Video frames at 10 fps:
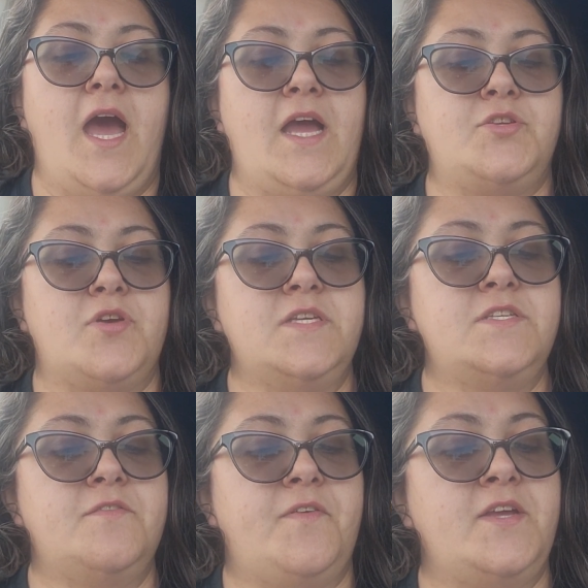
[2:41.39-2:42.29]
I
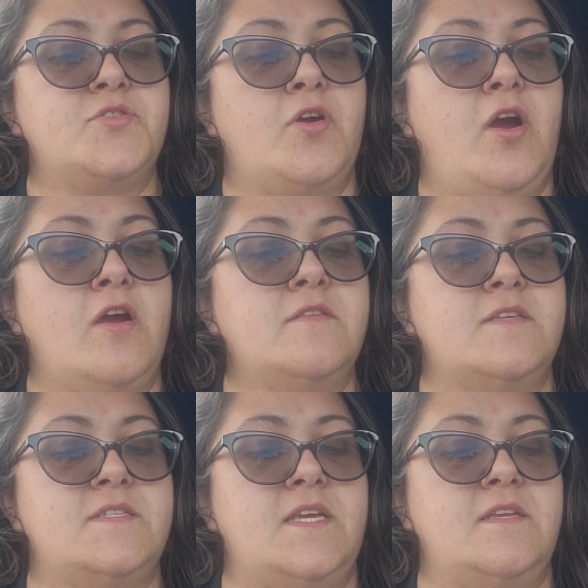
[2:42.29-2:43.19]
trust to find your heart
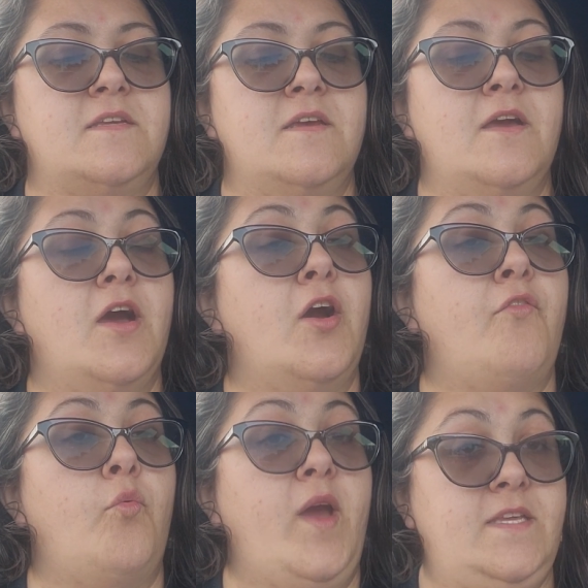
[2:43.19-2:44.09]
the seat
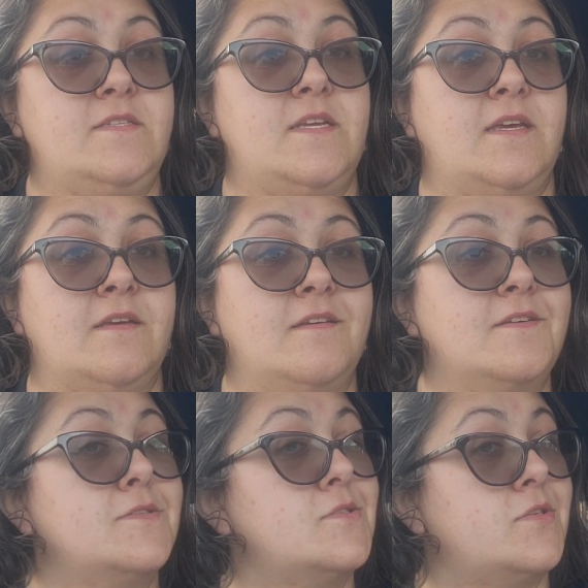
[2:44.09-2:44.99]
of wasting
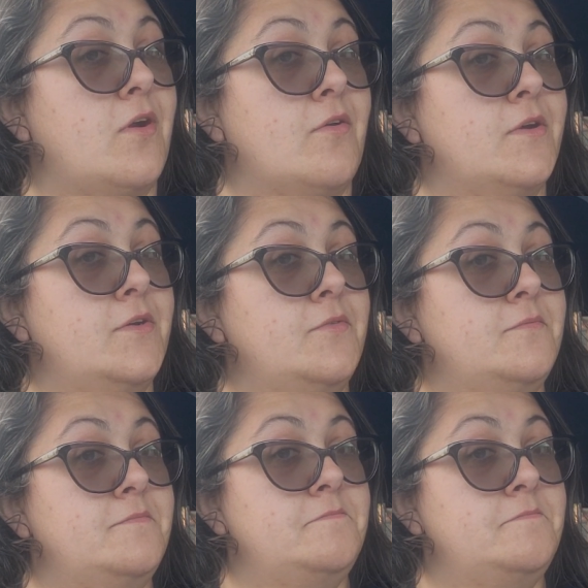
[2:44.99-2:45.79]
sorrow."